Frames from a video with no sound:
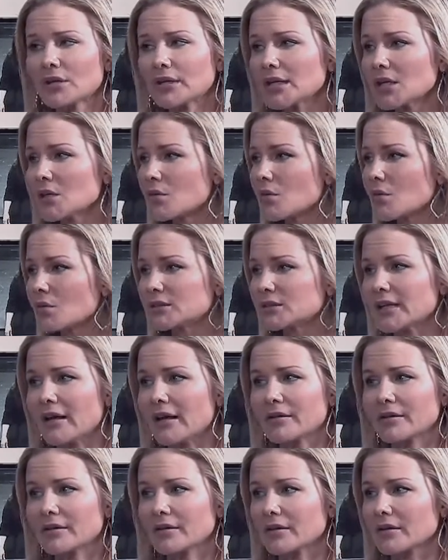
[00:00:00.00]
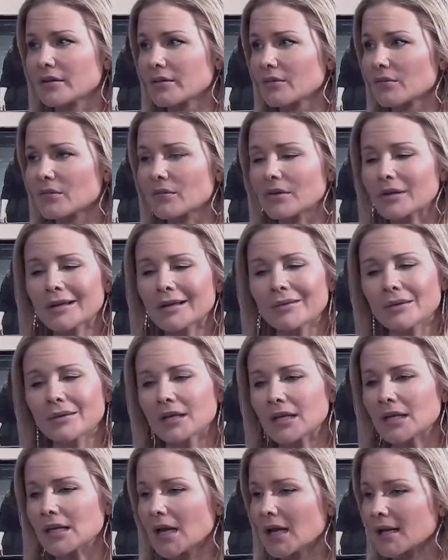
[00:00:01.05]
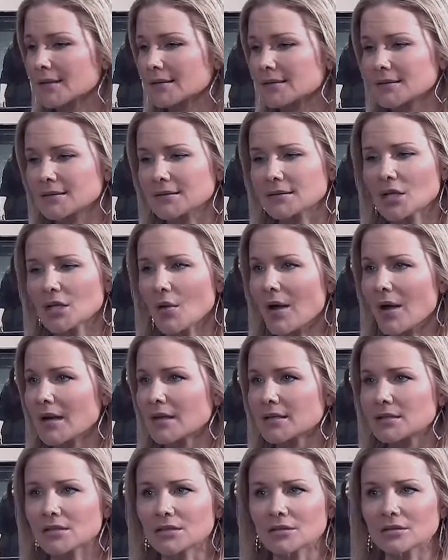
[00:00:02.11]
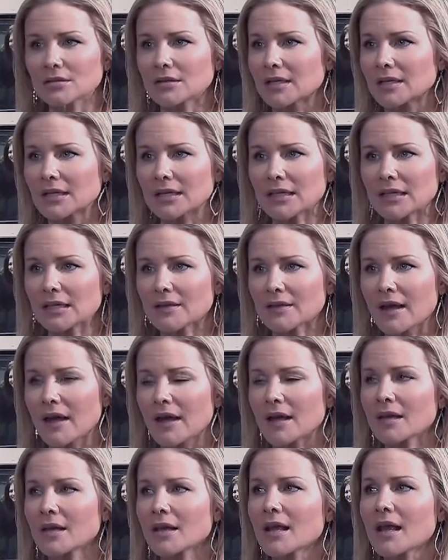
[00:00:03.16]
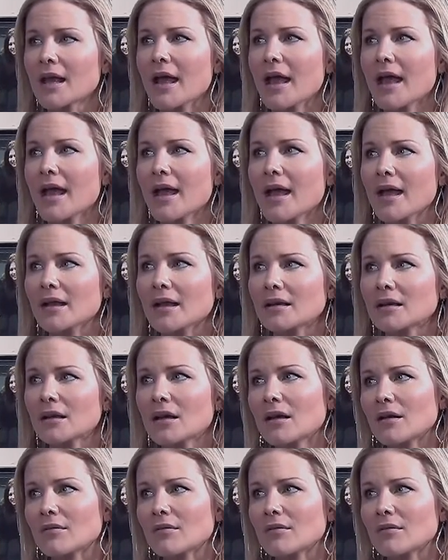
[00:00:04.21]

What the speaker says: Really cool, down to earth. Really, really nice. No attitude, nothing like that. And